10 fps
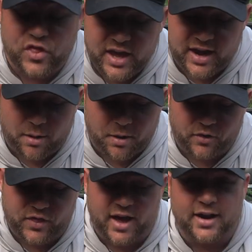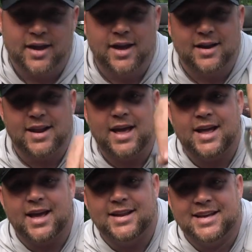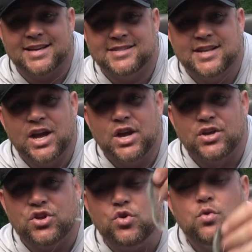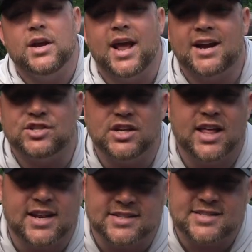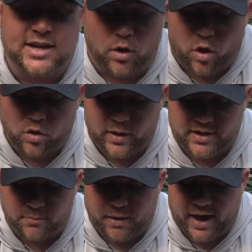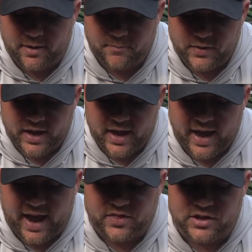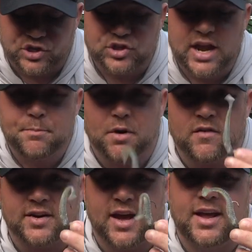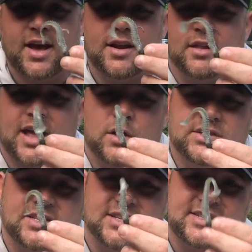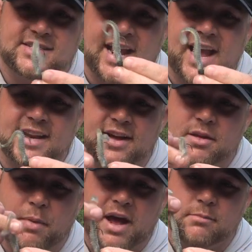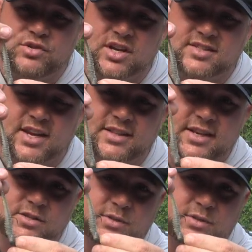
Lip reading: thing about that Ned head is you can actually let it sink all the way to the bottom. And the shape of a Ned head allows it to stand on the bottom just like this